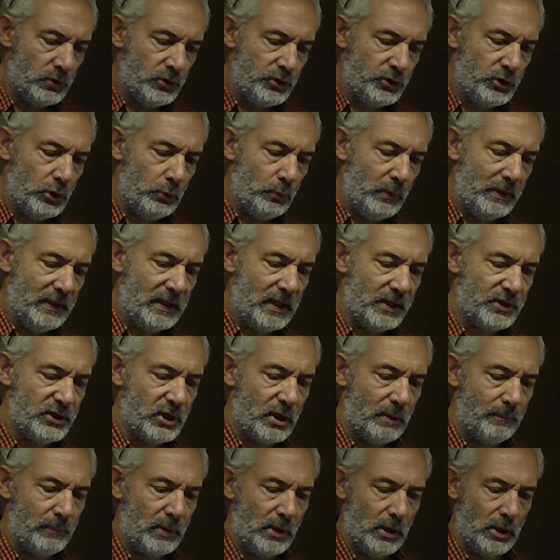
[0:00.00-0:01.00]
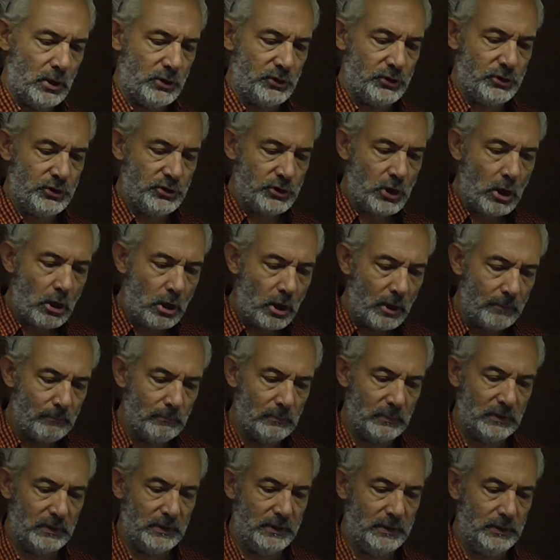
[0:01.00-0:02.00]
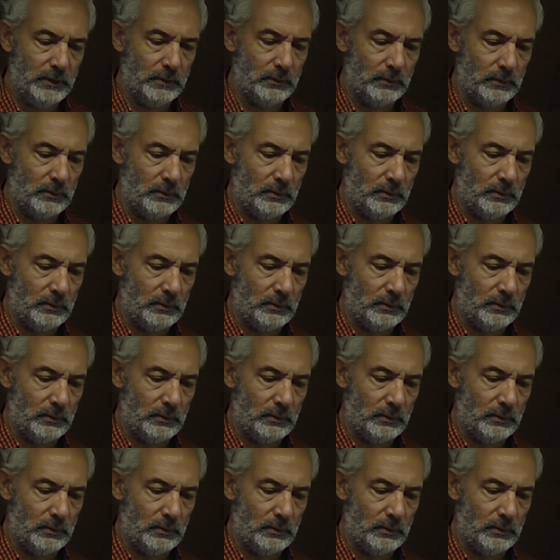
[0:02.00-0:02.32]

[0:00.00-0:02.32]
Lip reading: Do we get up at a timely